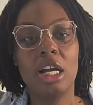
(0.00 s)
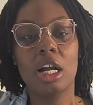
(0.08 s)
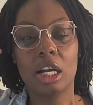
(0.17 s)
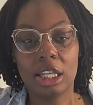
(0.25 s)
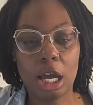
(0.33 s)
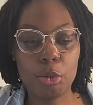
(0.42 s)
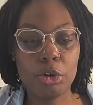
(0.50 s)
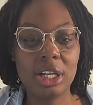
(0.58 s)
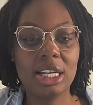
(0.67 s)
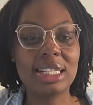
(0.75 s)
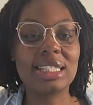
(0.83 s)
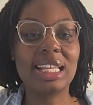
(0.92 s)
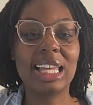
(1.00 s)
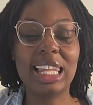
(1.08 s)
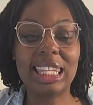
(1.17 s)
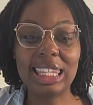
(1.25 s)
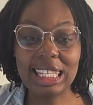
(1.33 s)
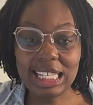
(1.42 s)
Calabria is the
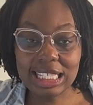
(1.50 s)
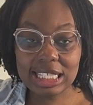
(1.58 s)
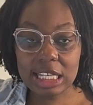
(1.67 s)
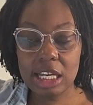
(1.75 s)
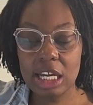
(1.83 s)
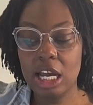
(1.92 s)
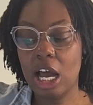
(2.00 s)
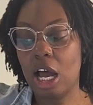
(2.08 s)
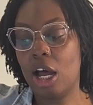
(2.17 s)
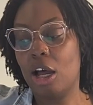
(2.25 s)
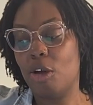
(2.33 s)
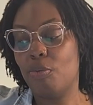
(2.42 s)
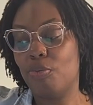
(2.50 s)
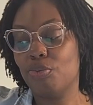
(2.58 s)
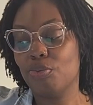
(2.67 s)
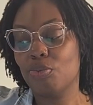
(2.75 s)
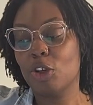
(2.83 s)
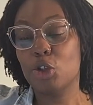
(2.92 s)
least
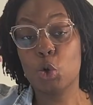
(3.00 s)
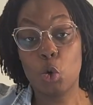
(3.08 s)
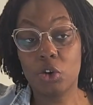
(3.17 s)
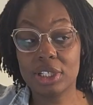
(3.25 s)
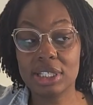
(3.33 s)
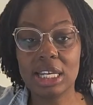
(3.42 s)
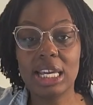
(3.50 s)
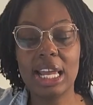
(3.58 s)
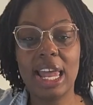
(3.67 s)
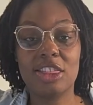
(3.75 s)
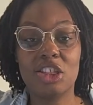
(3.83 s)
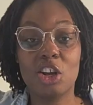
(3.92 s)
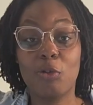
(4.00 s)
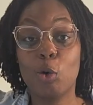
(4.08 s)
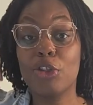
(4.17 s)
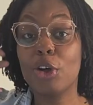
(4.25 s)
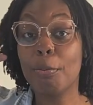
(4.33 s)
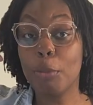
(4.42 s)
touristy and therefore
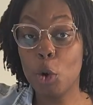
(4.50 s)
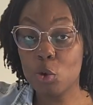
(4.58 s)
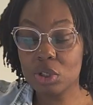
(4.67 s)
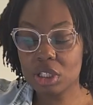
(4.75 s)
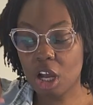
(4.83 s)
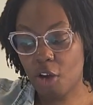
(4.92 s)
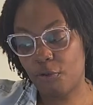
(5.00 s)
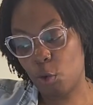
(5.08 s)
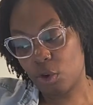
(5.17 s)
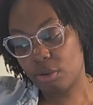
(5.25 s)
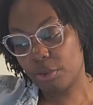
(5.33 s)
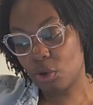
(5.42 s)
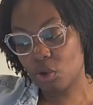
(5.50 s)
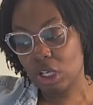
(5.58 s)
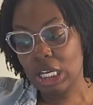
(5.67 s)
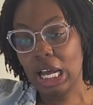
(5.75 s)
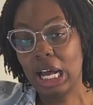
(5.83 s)
the most affordable.